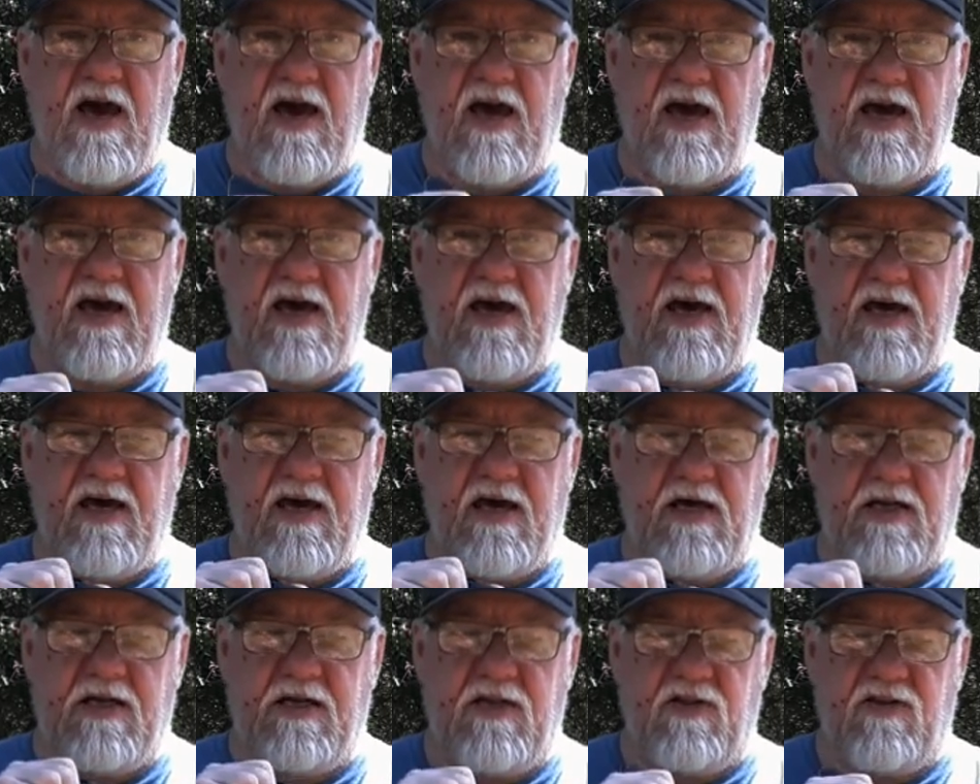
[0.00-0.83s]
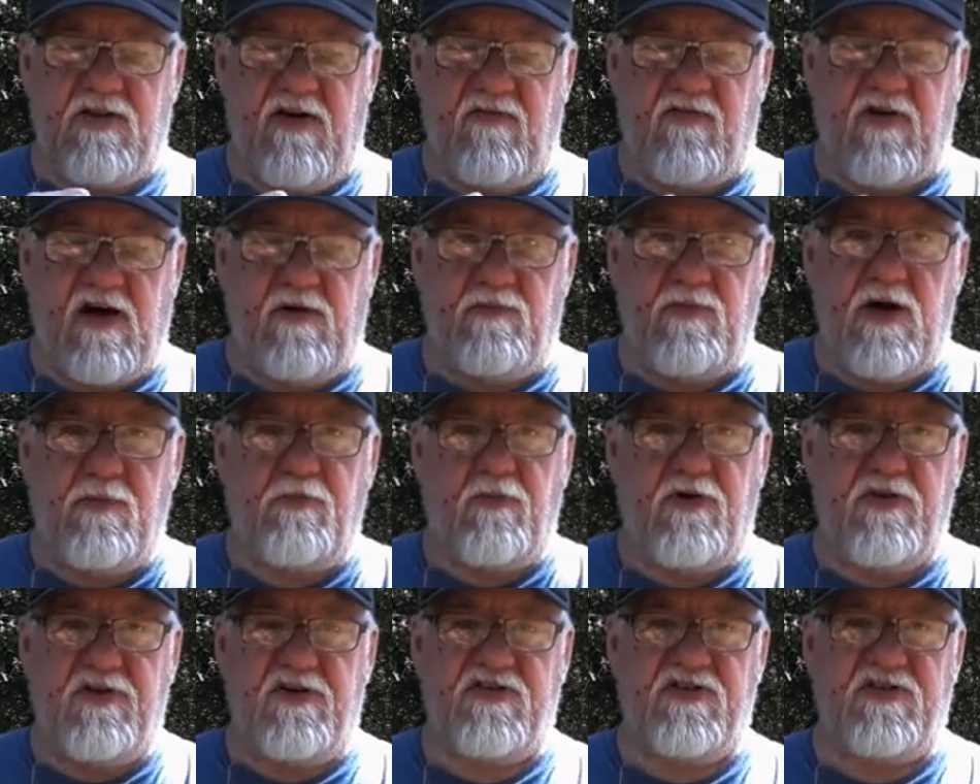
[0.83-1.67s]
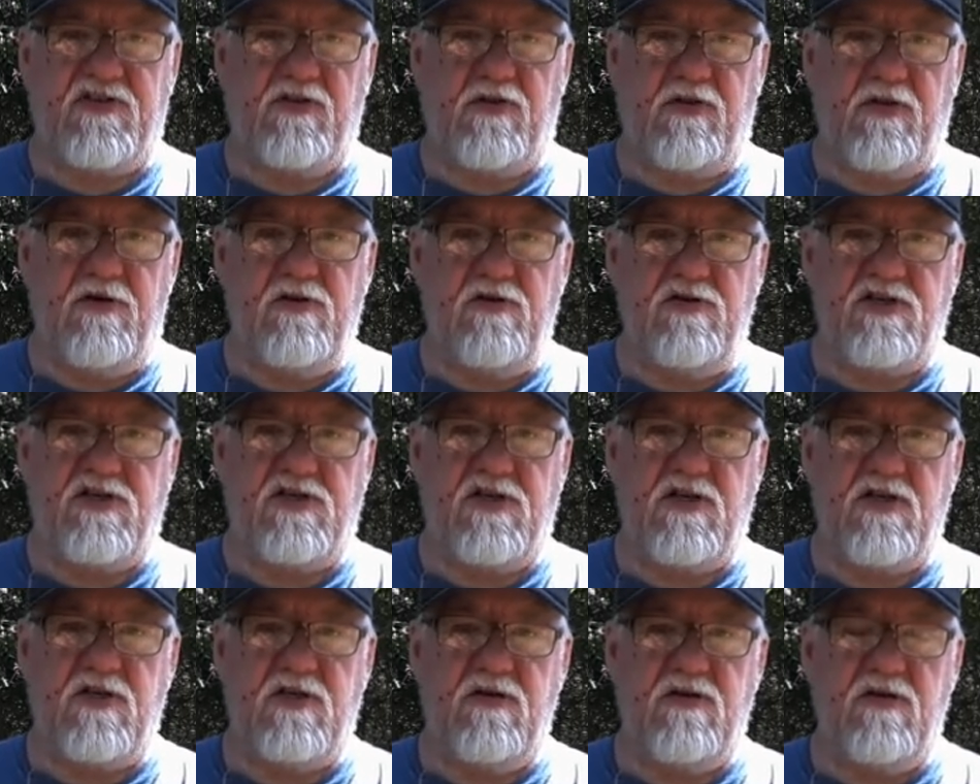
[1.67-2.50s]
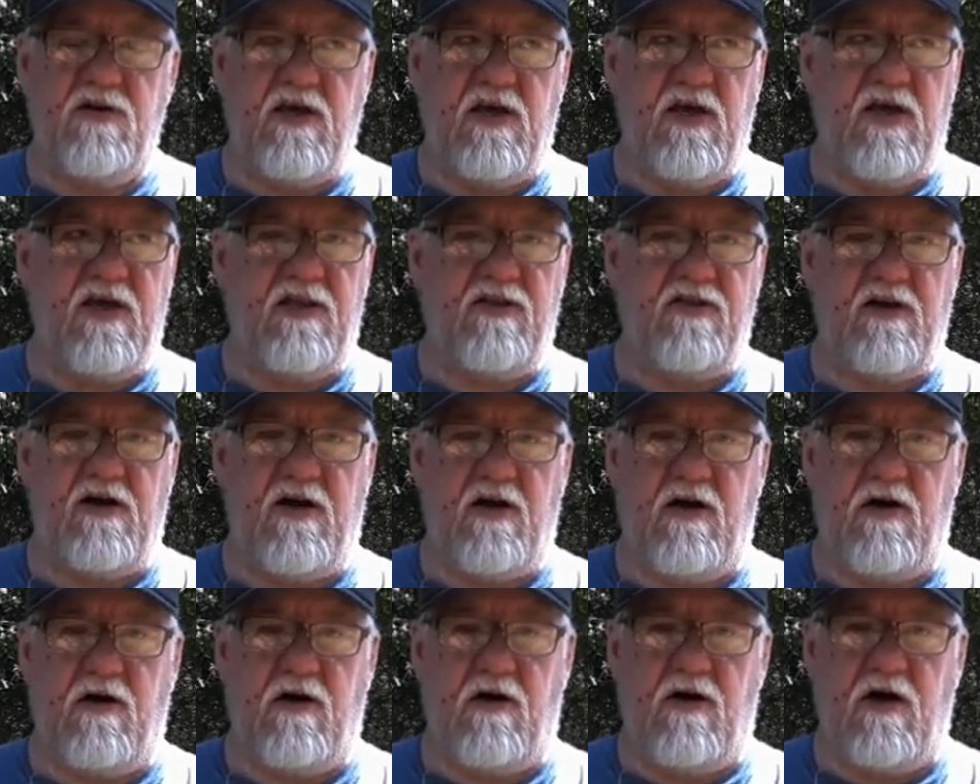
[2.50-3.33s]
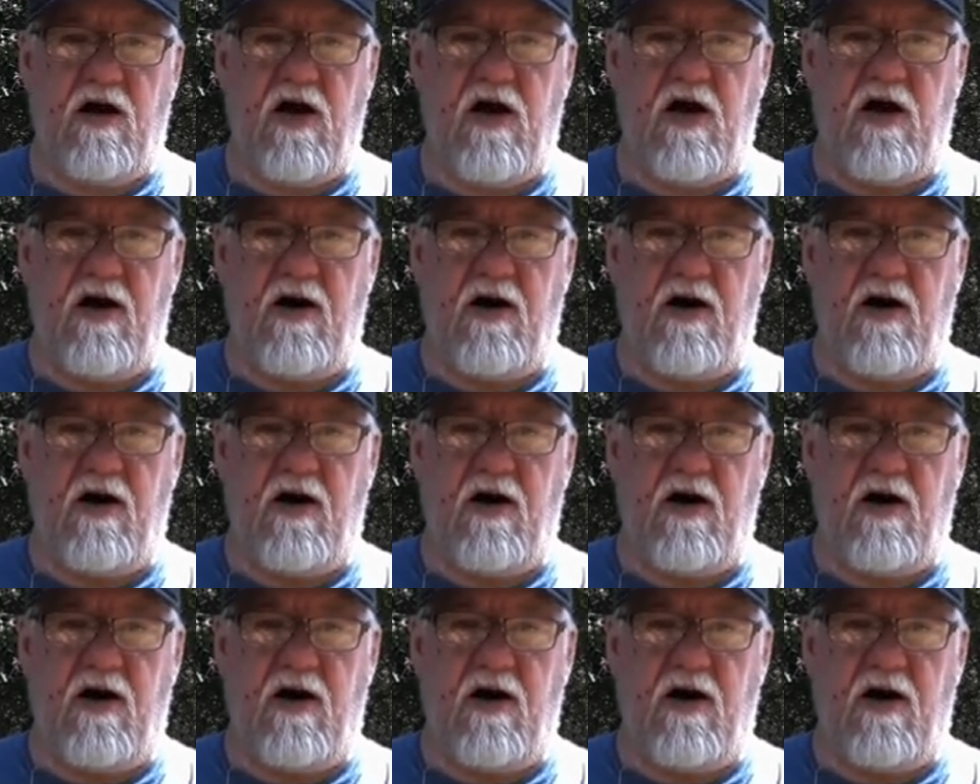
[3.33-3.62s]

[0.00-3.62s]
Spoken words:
and they've come up with a solution in their